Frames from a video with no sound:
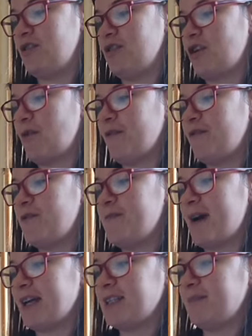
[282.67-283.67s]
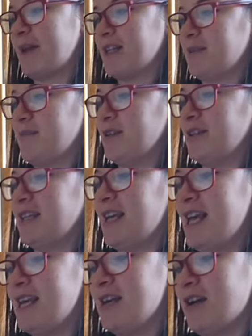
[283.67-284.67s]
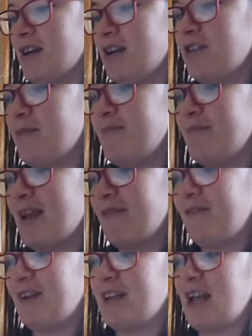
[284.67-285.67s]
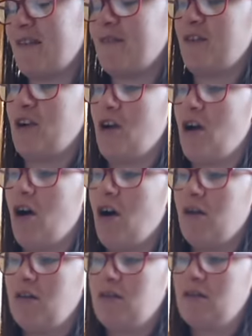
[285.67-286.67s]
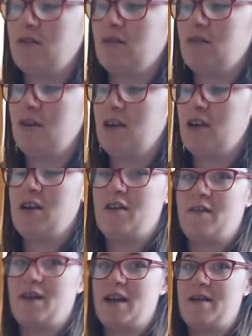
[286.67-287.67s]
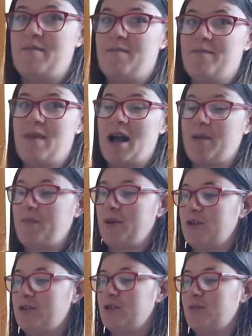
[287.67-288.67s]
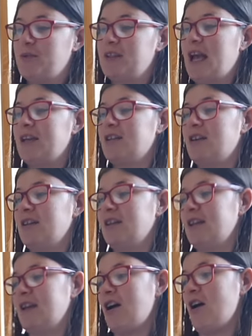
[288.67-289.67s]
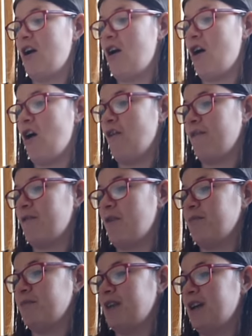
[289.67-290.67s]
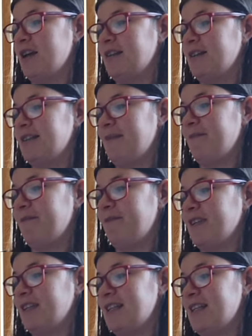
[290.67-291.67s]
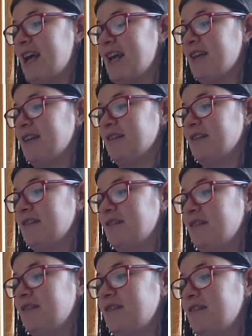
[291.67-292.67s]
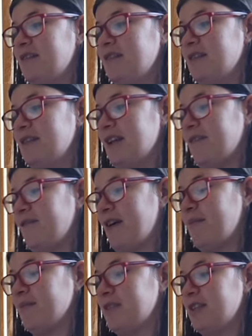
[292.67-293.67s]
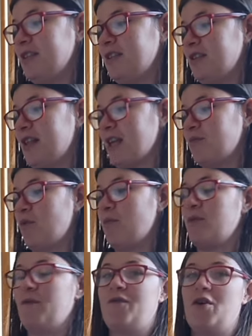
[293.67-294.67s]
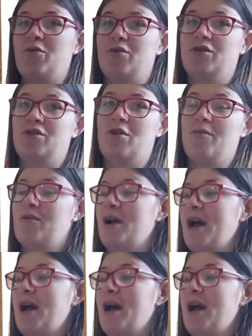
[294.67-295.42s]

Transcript: going through my specimens here, the main thing I've got in my personal possession are from the Nymphalidae family. so that's what we'll focus on